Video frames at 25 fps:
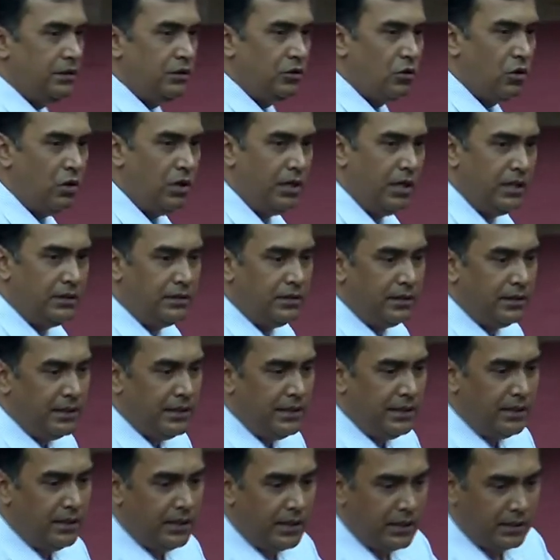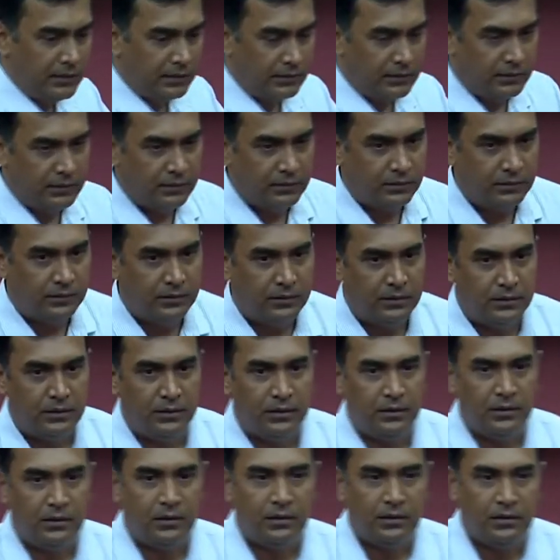called as read length.
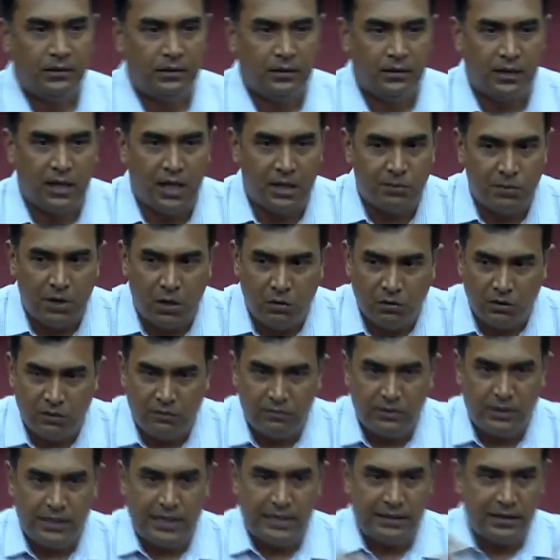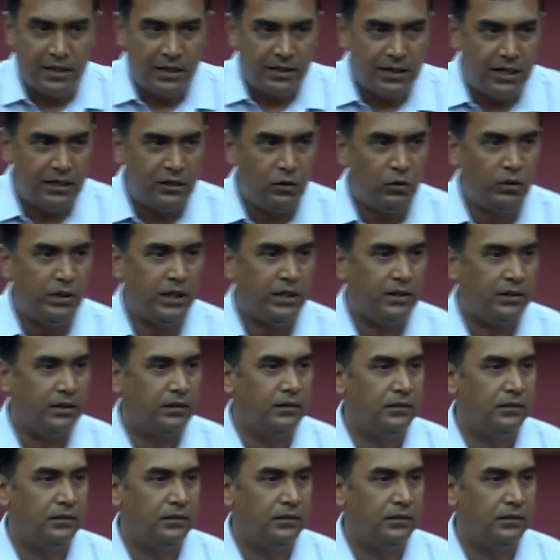The amount of data that you get